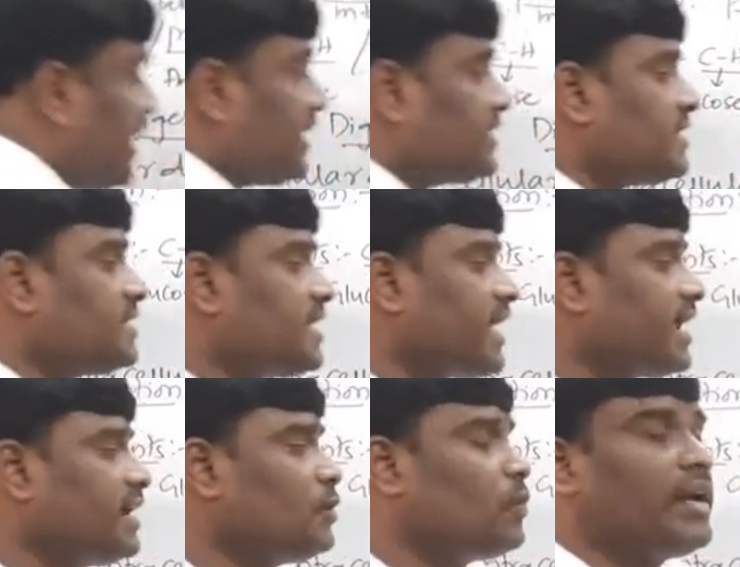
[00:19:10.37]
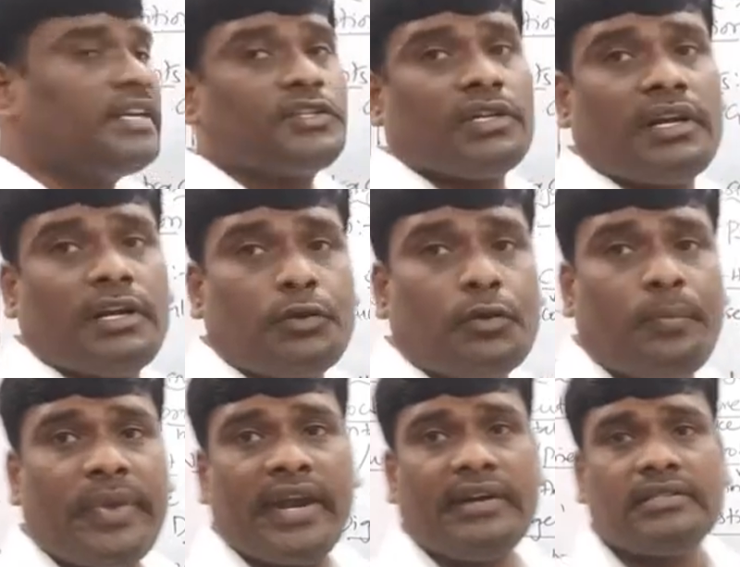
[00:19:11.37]
next, second one, children, 2
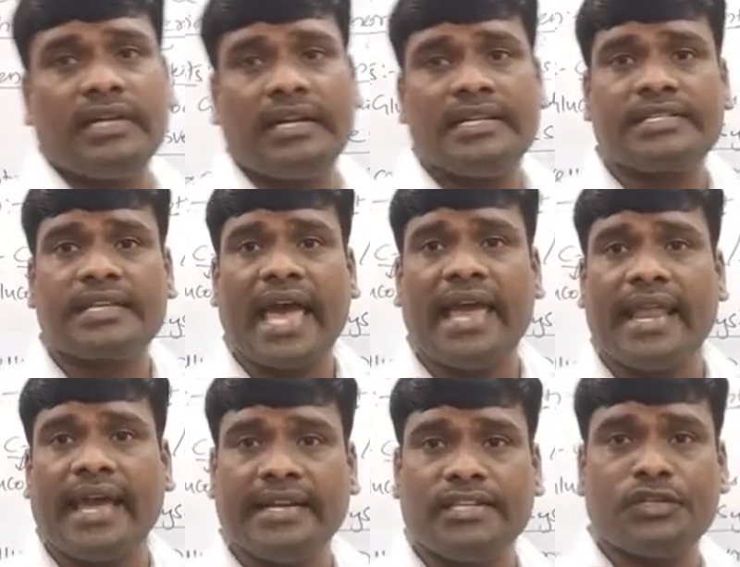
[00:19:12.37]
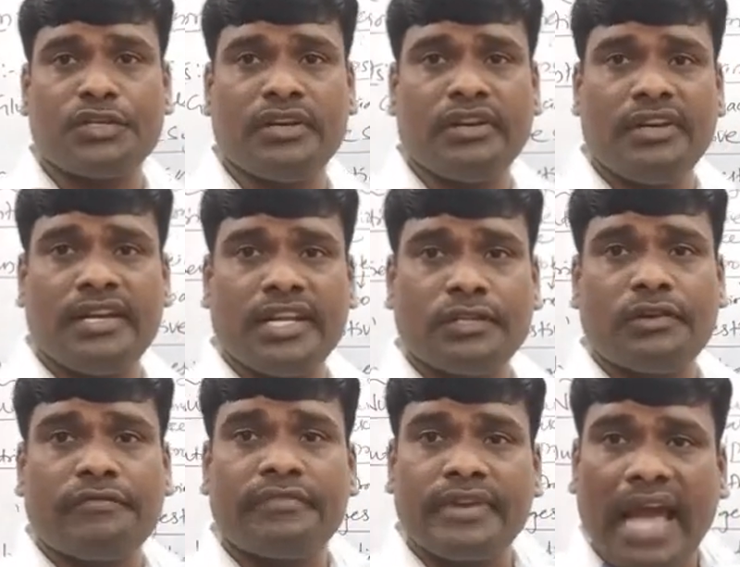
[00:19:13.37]
pairs, that is canines, children. It is
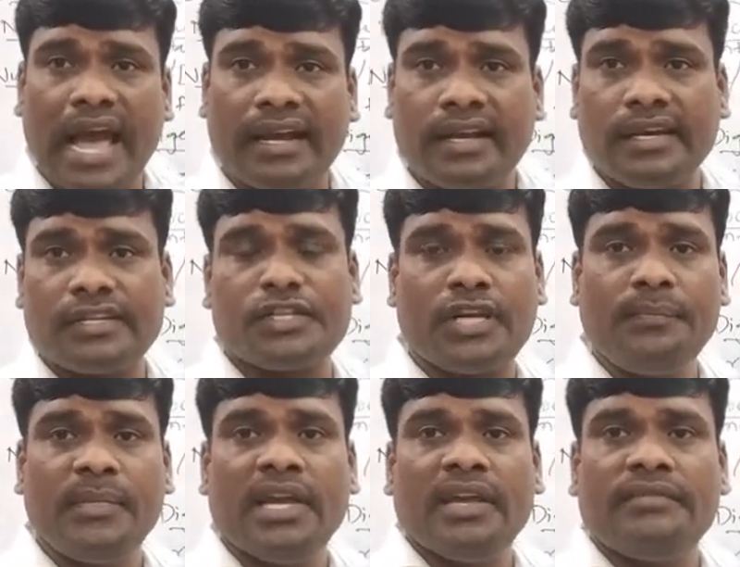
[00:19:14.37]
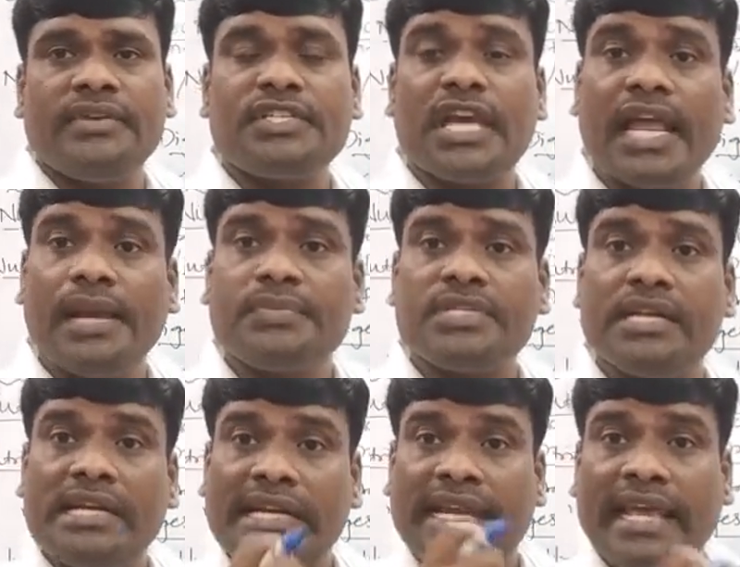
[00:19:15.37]
of dagger shape, which helps
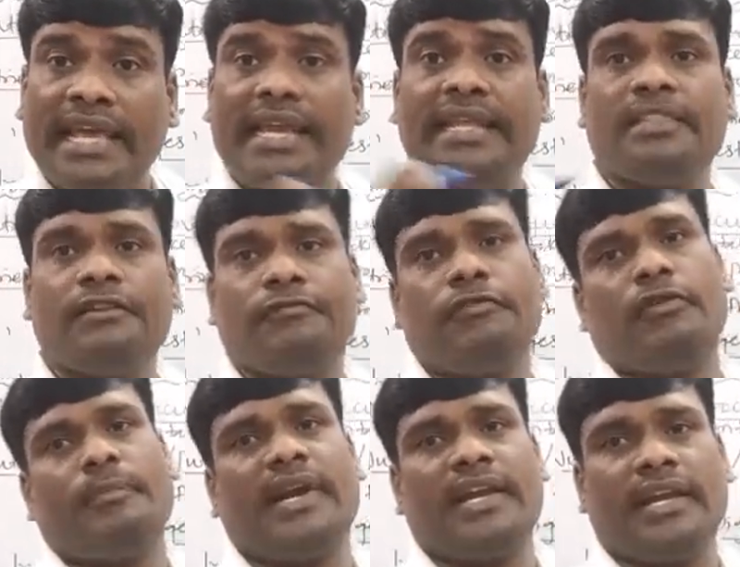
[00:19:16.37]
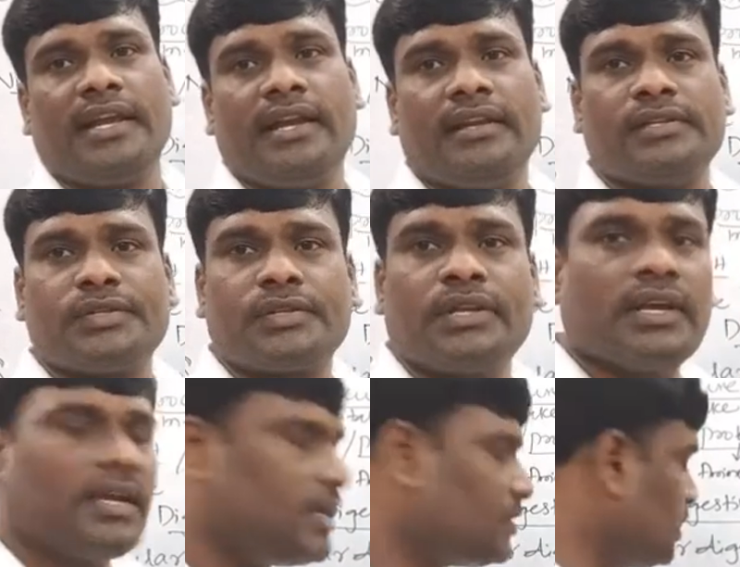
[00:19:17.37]
in tearing the food materials,
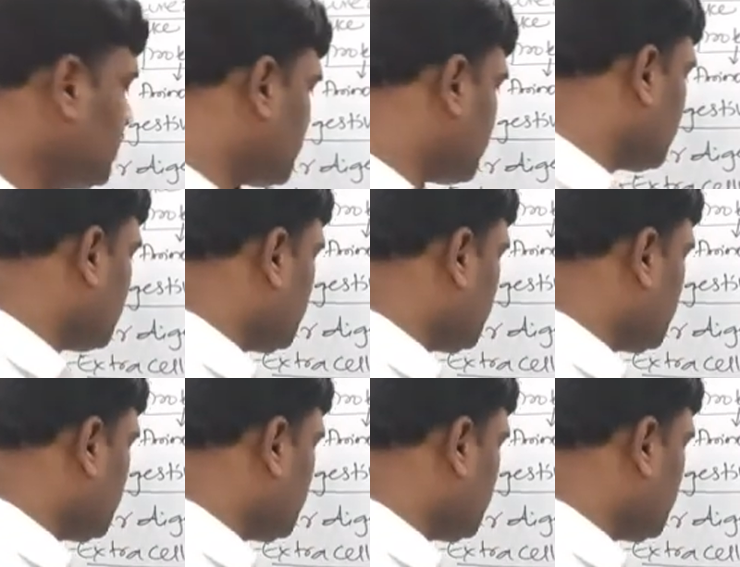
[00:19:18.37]
isn't it?